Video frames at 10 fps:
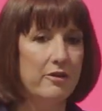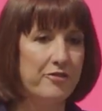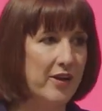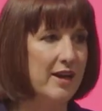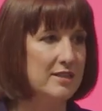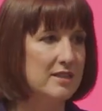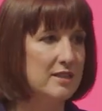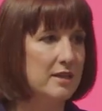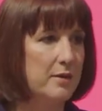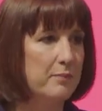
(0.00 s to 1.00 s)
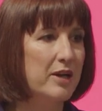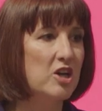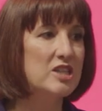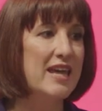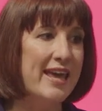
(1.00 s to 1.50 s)
First,
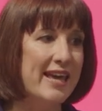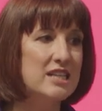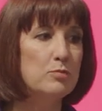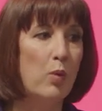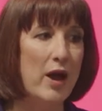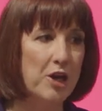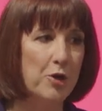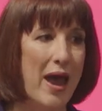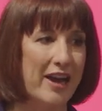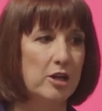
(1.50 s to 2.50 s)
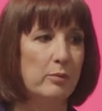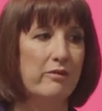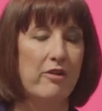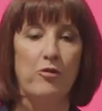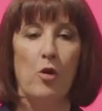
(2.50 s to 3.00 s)
because his
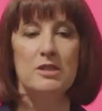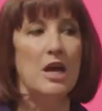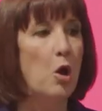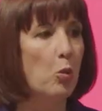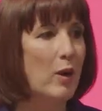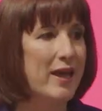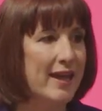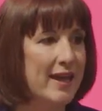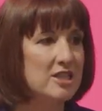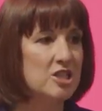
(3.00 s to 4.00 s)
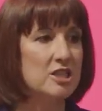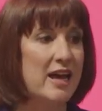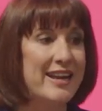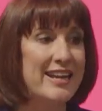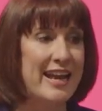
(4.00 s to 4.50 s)
microeconomic reforms were hitched
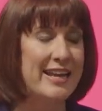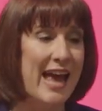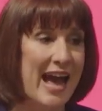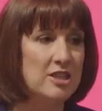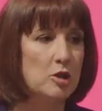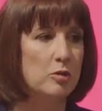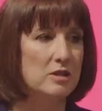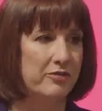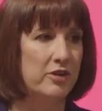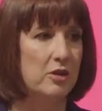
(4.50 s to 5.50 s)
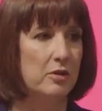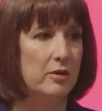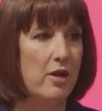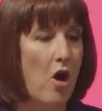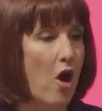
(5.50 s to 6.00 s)
to an inadequate view